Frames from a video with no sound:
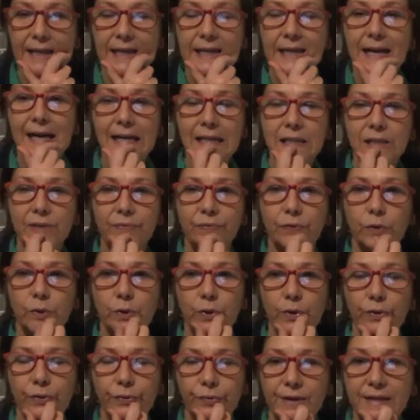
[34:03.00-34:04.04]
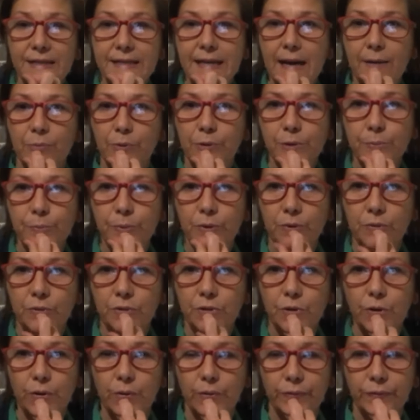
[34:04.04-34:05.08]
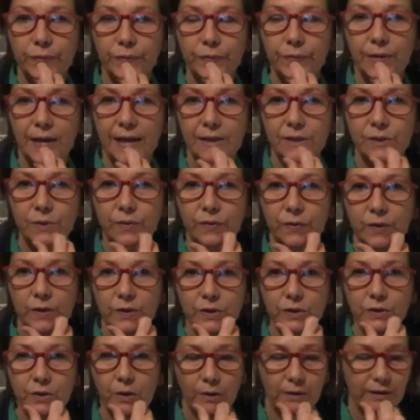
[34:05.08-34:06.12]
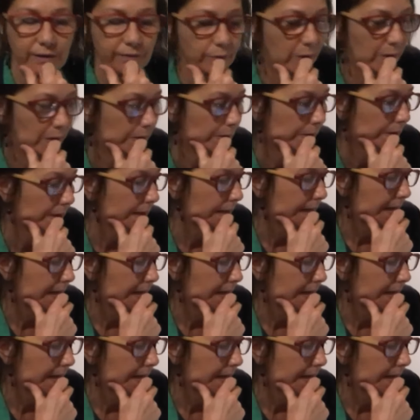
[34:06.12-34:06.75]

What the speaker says: it asks for 3 tablespoons of extra virgin olive oil.